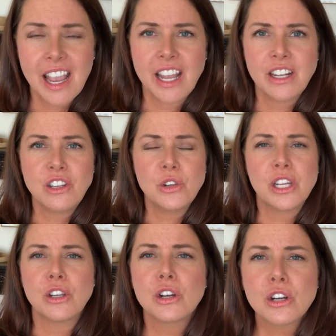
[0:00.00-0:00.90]
and you
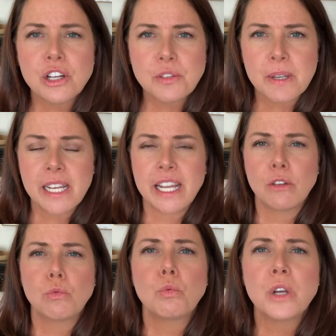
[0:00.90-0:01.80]
get encouragement and
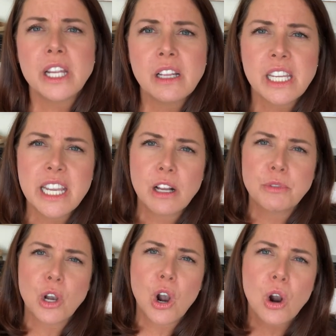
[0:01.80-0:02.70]
it really
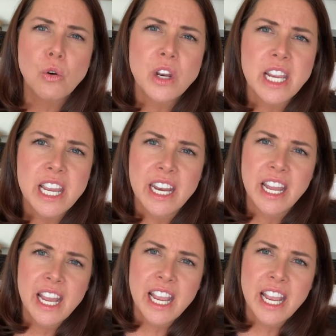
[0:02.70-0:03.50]
helps hone in